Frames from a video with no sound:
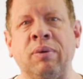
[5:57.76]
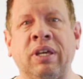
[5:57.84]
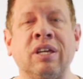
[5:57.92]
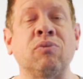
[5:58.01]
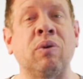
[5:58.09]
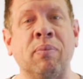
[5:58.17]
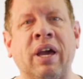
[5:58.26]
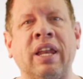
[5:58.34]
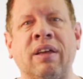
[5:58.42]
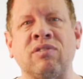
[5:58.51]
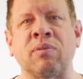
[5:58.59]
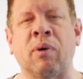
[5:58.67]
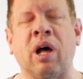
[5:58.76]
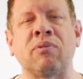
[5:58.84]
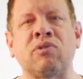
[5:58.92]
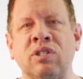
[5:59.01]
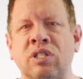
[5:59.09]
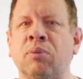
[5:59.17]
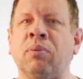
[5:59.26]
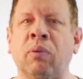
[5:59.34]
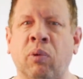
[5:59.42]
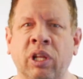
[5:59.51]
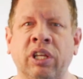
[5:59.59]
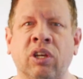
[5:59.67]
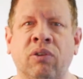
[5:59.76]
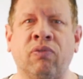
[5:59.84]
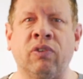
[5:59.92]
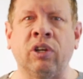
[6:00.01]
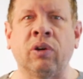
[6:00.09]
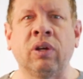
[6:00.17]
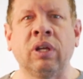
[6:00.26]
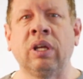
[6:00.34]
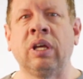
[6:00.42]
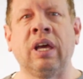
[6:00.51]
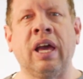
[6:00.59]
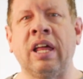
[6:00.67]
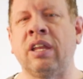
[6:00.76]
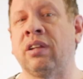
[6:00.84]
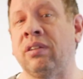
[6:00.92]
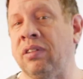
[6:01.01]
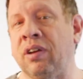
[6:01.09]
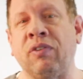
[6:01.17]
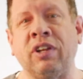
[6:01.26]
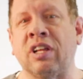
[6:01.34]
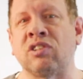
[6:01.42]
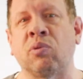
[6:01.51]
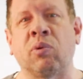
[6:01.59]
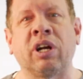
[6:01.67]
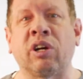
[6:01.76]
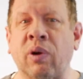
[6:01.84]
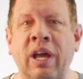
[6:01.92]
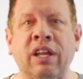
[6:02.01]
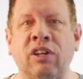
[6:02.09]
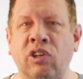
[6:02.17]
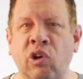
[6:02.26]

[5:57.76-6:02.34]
Because we might have some options that'd be really good for you. And if it doesn't work, great.